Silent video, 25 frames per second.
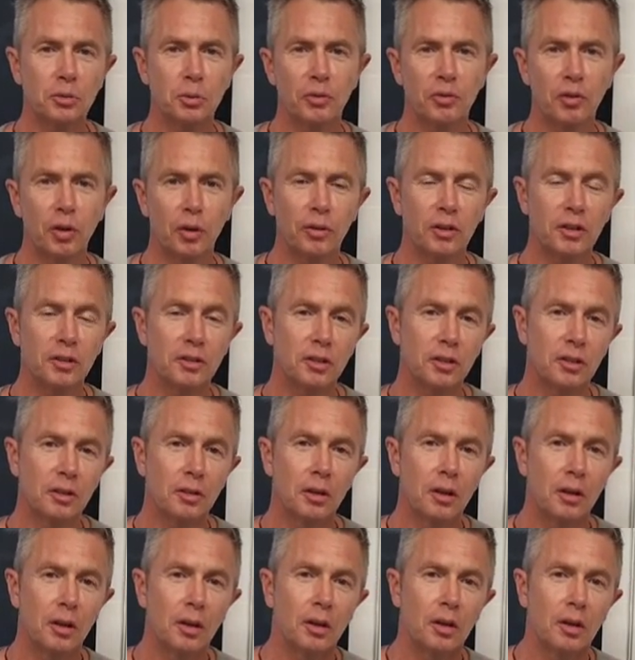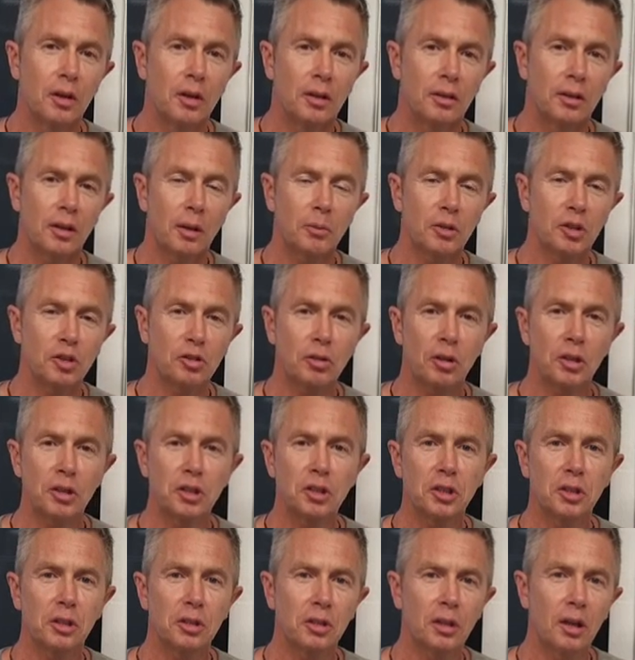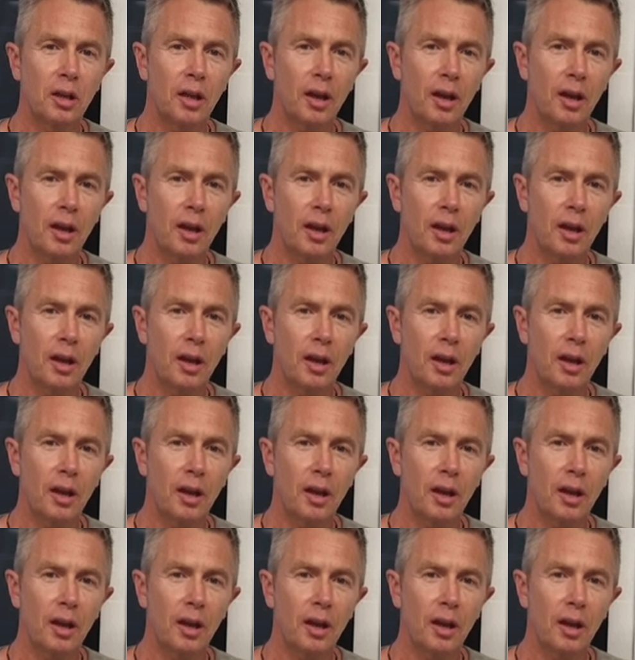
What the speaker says: We've got these in demonstration,